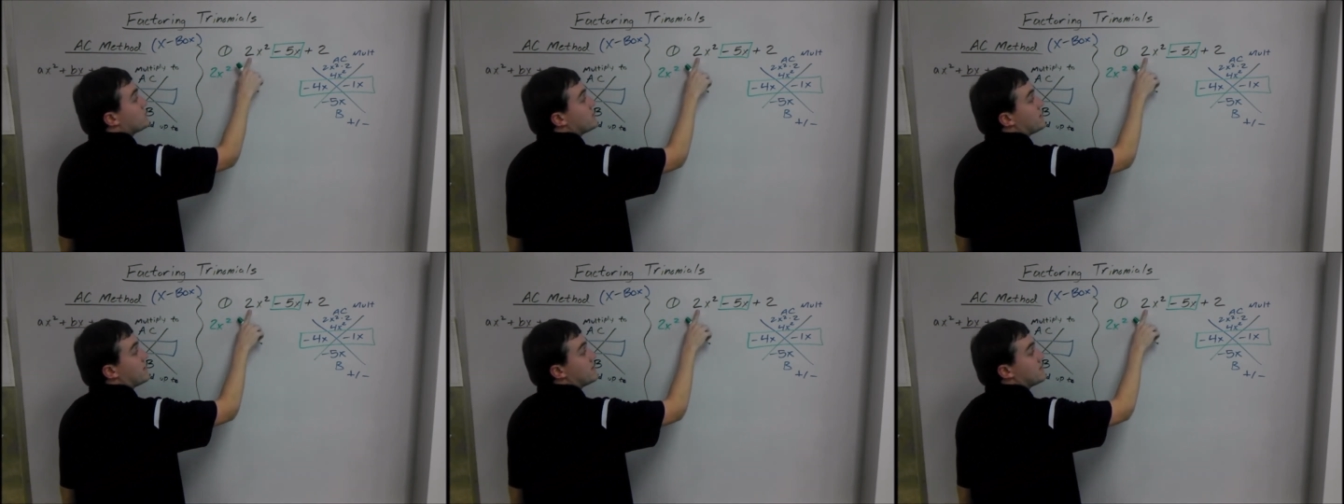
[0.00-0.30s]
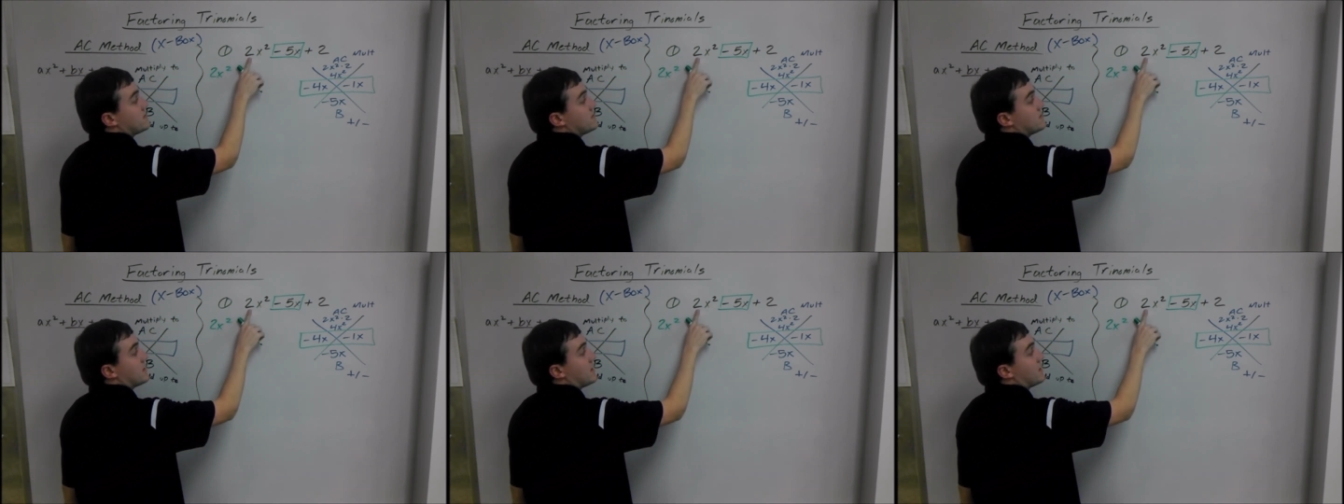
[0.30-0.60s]

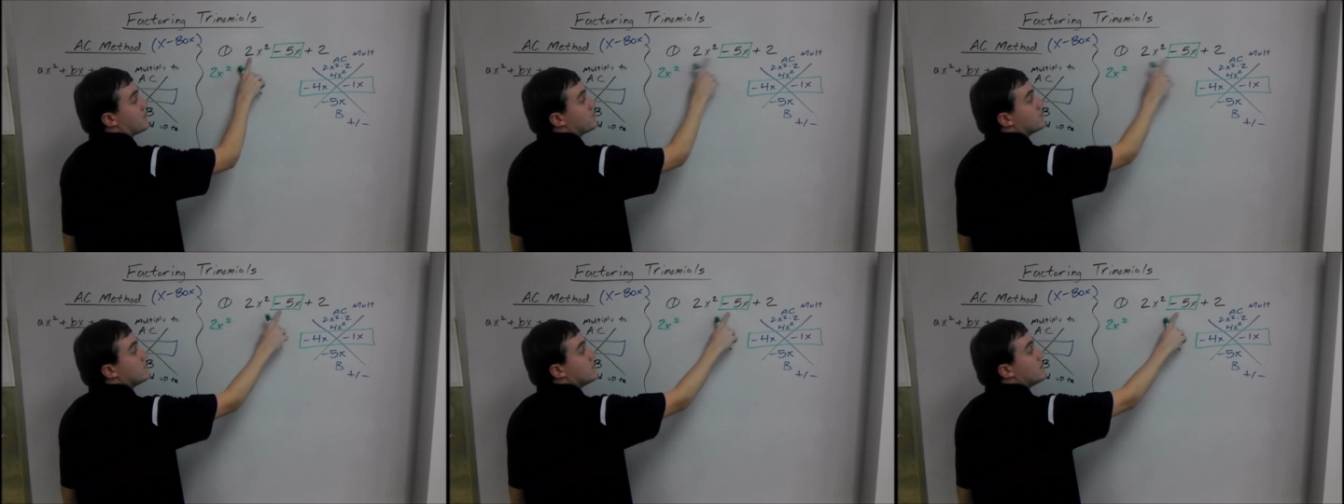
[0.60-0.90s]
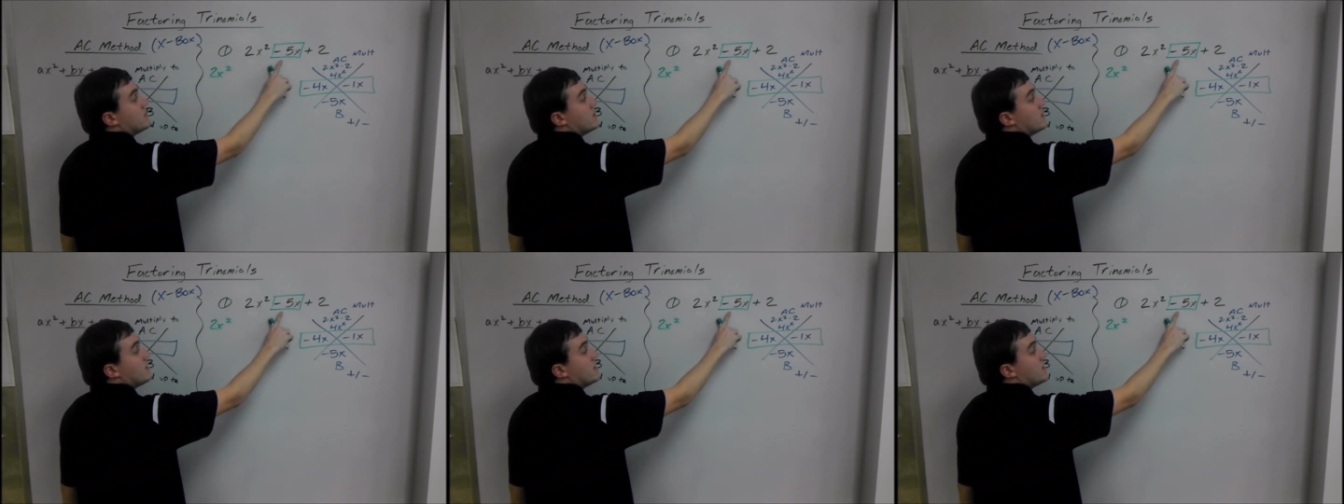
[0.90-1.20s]
stays the same.
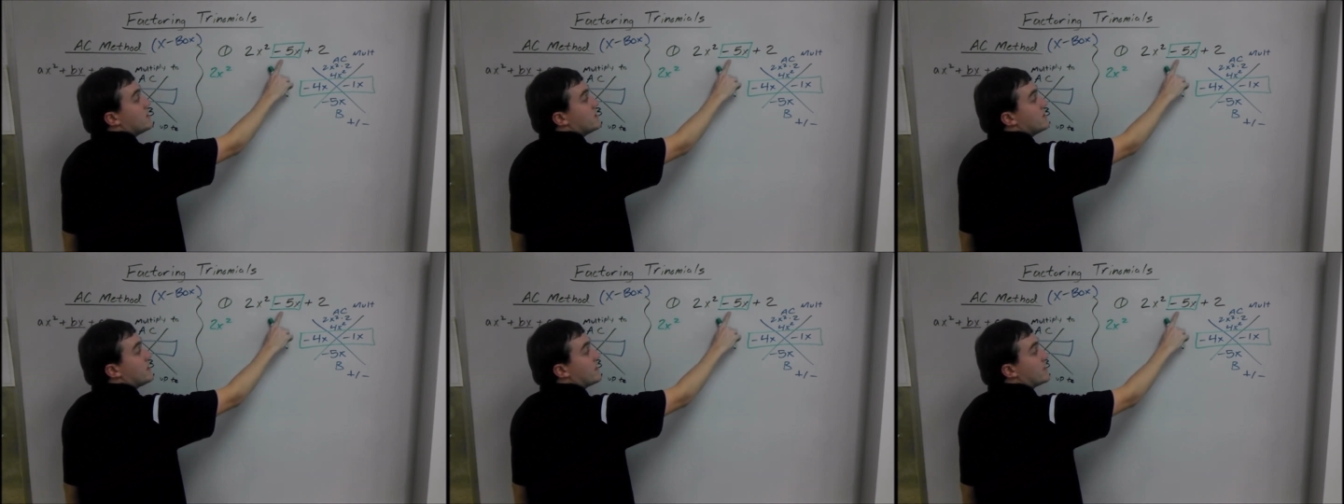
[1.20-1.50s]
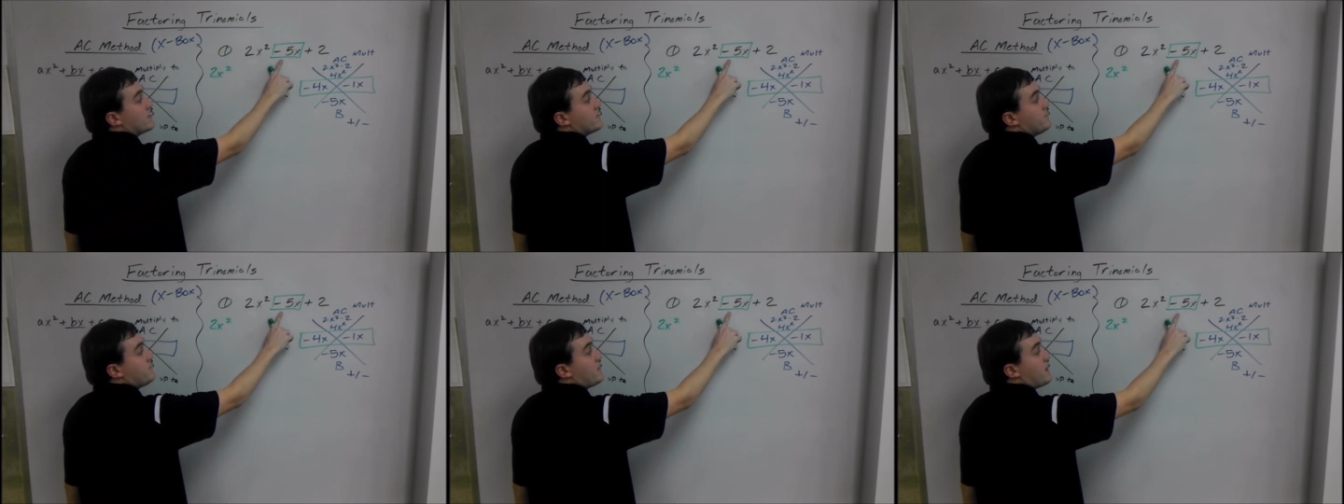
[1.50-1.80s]

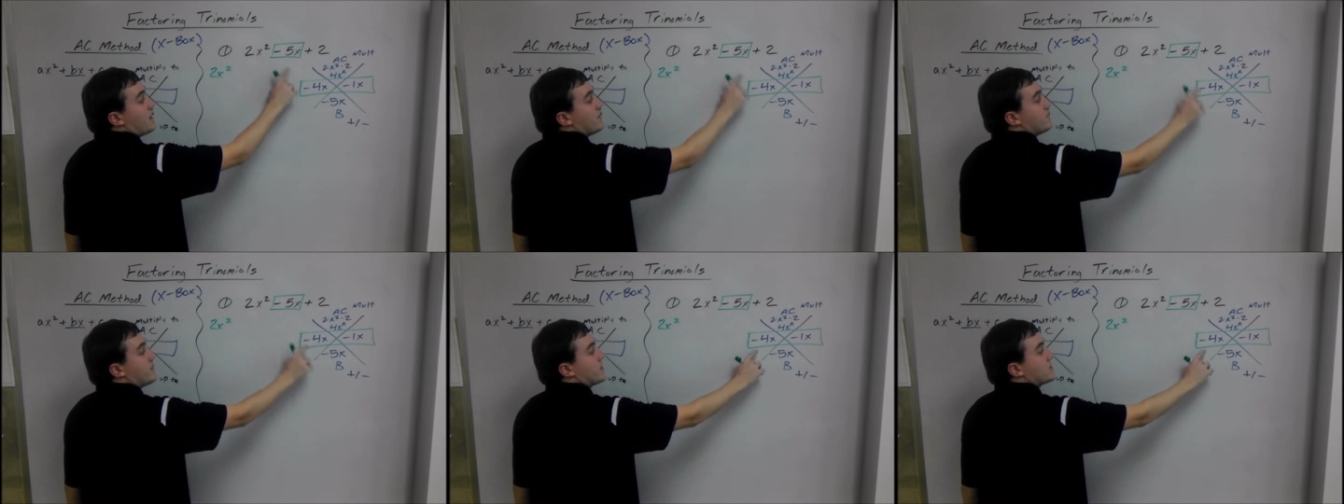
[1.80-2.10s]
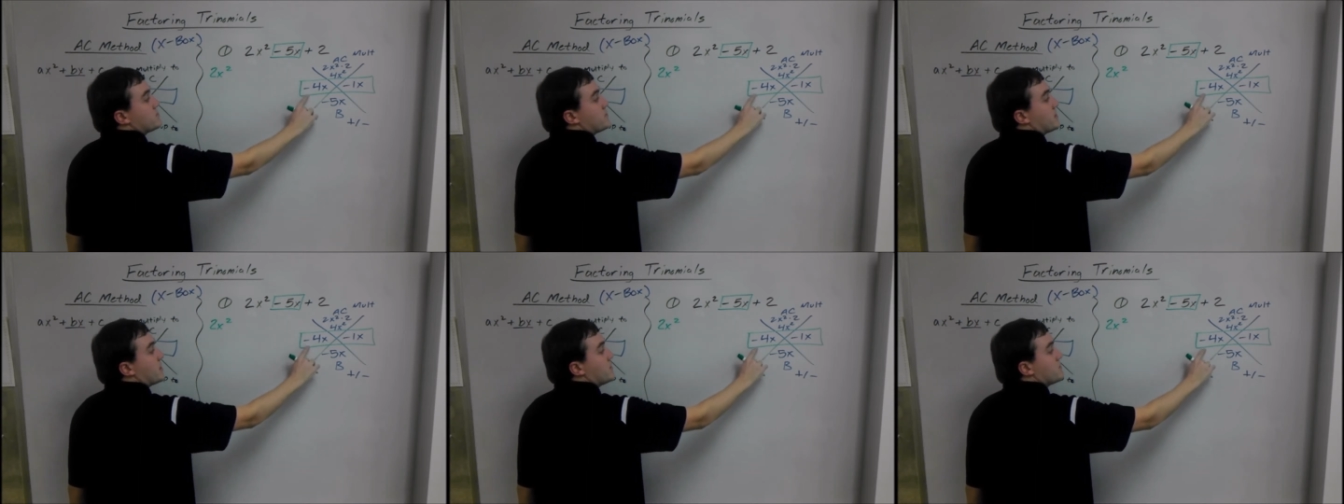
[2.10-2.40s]
Negative
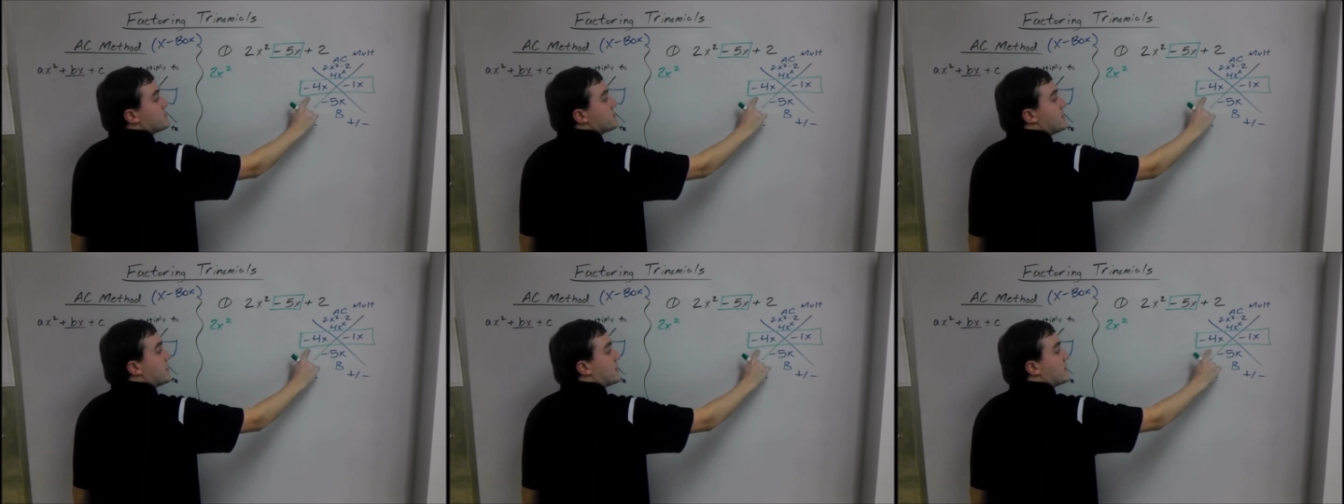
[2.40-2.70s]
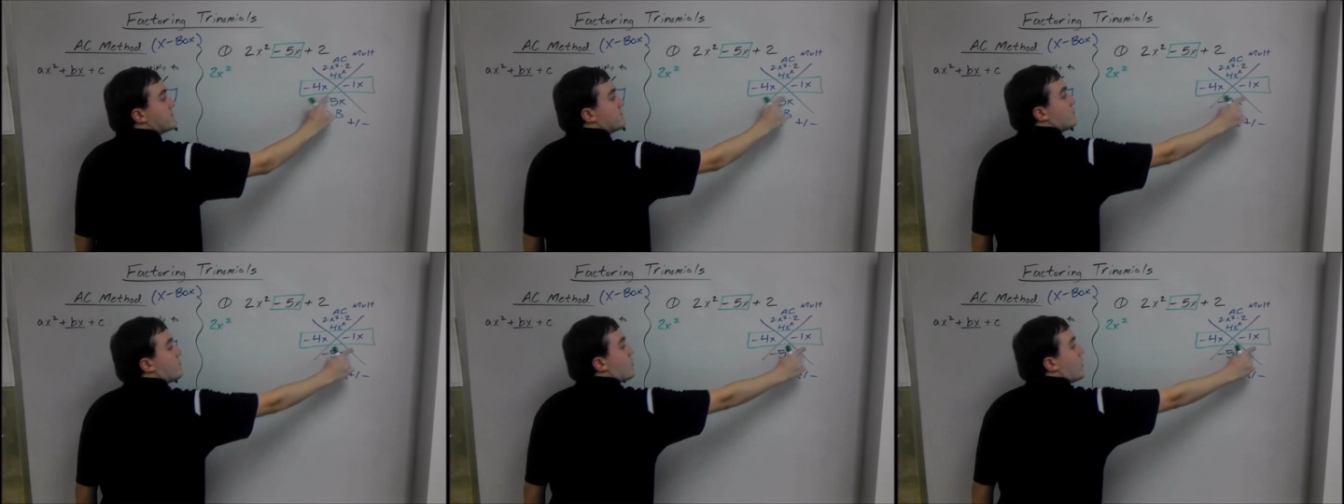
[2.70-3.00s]
5x becomes
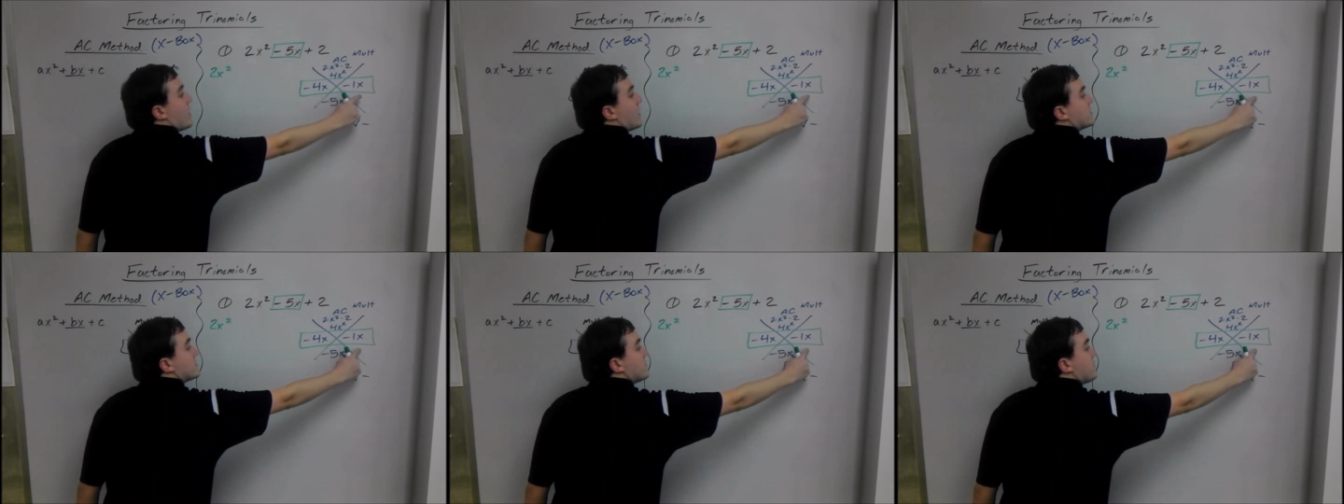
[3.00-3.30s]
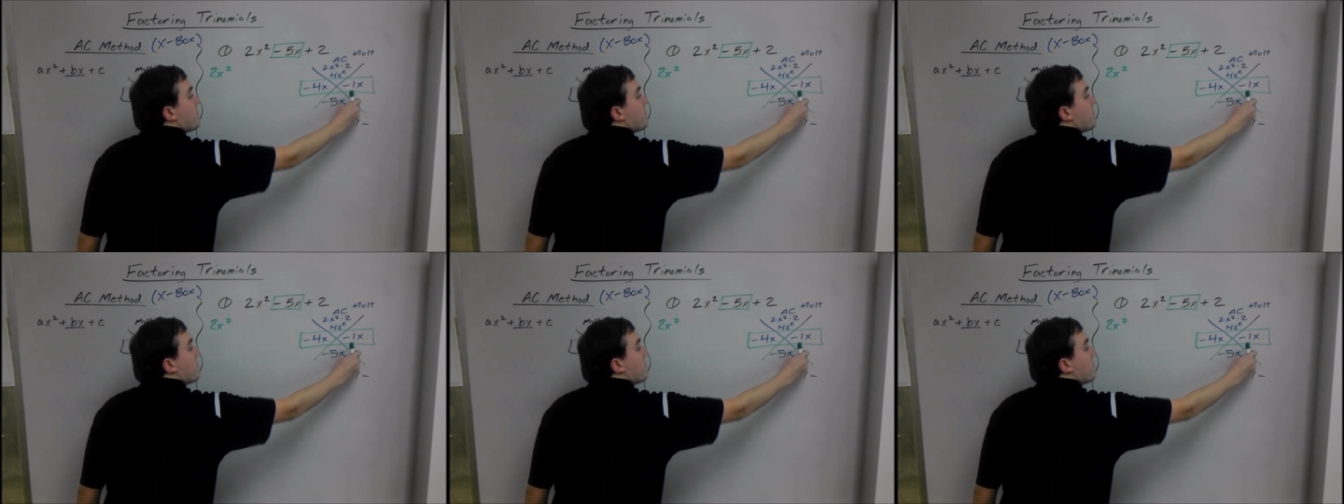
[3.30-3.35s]
negative 4x